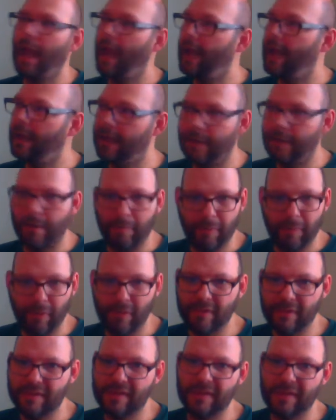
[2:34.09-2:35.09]
And then the
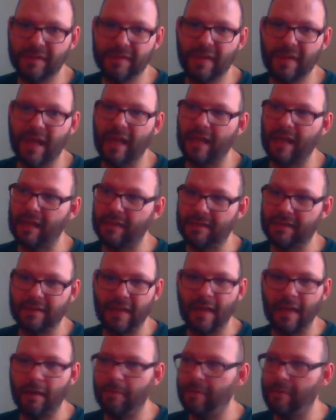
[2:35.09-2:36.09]
person's like,
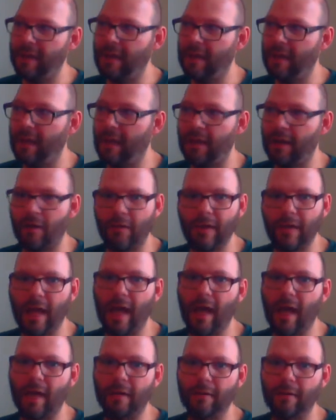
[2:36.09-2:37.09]
instead of being like, oh
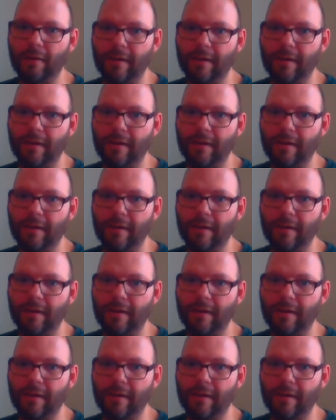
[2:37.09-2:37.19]
yeah,